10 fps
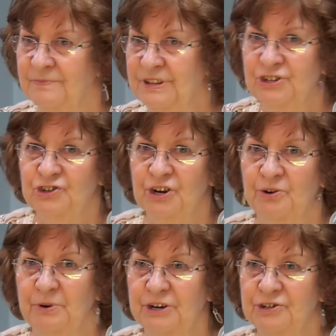This
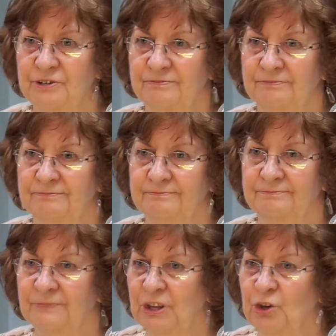generation,
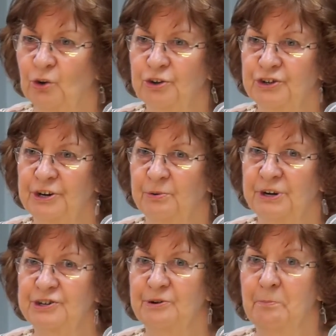your
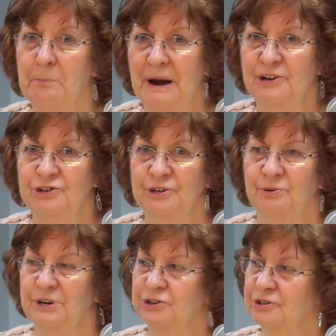generation, my
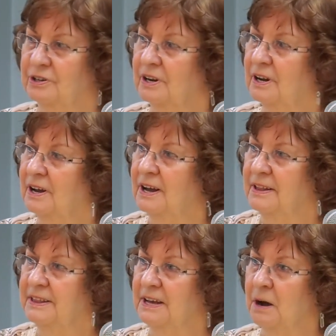generation,
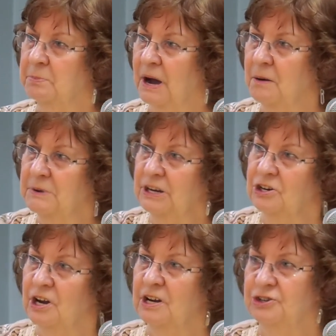the upcoming
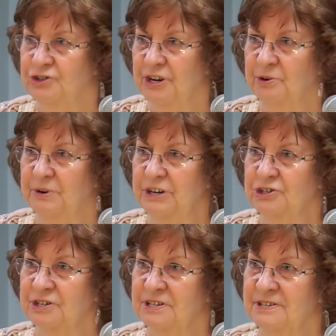
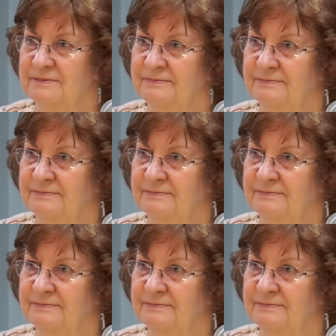generations.